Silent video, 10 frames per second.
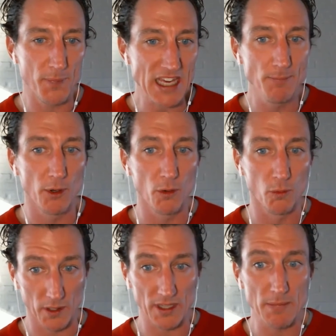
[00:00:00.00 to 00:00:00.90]
people
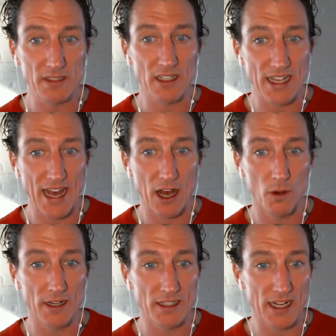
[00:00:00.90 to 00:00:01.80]
really missing
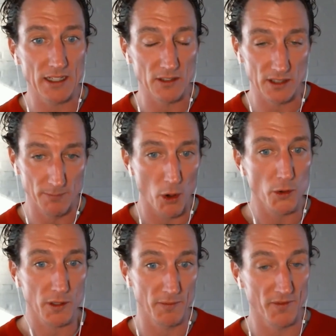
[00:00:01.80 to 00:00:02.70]
out and getting
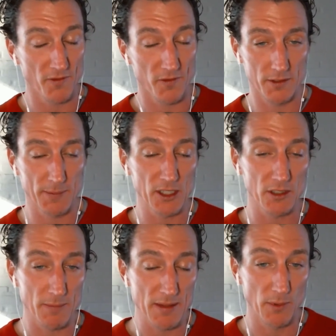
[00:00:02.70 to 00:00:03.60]
smoked,
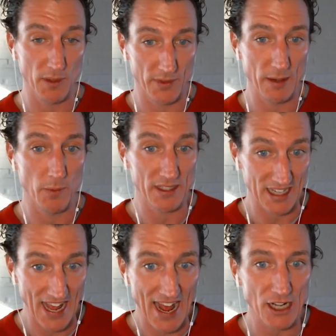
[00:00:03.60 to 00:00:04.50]
especially the people that went to
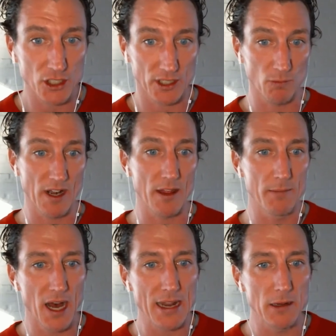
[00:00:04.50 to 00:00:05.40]
cash, like right at the
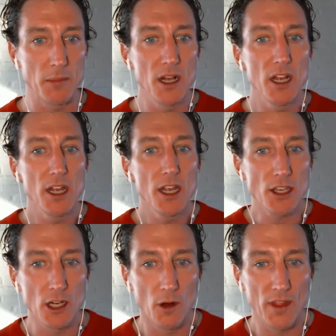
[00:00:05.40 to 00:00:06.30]
bottom,
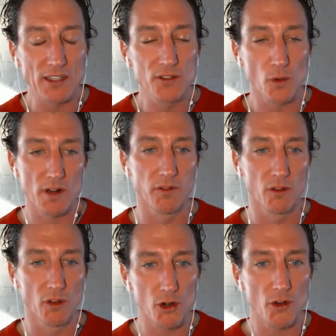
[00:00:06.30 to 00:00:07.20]
they sort of
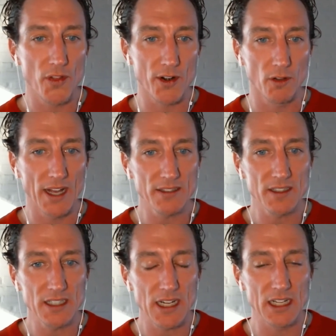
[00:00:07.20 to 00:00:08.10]
learned their
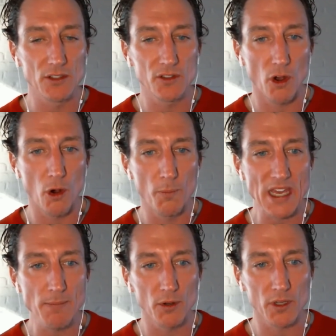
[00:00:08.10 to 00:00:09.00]
lesson. And so
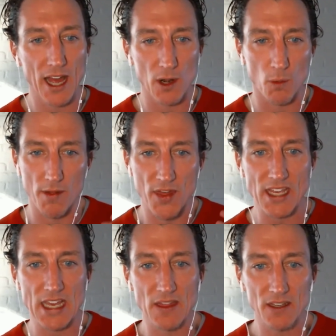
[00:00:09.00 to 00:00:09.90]
people kind of were
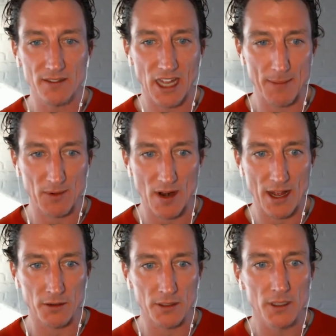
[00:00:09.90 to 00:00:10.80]
thinking this time
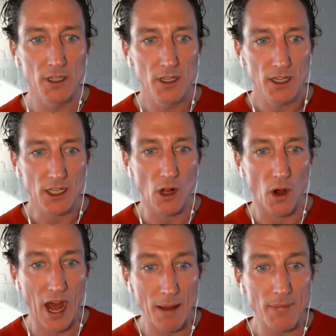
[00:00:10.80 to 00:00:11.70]
around,
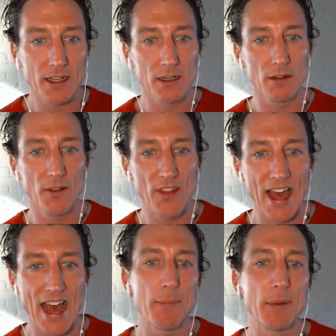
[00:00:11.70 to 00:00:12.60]
I'm not going to let
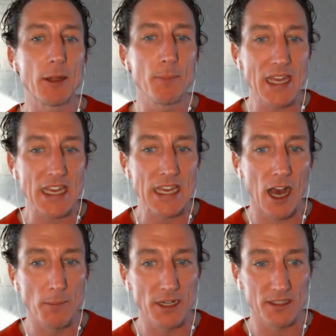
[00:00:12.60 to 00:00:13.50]
that happen to me.
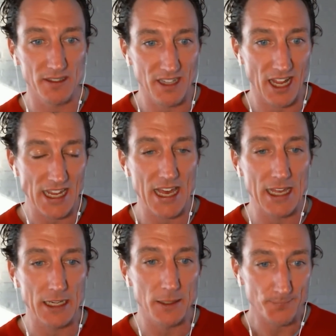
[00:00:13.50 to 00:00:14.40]
I'm going to stay
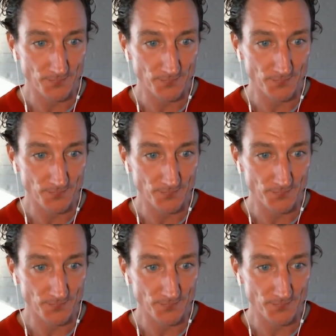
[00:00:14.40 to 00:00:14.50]
in.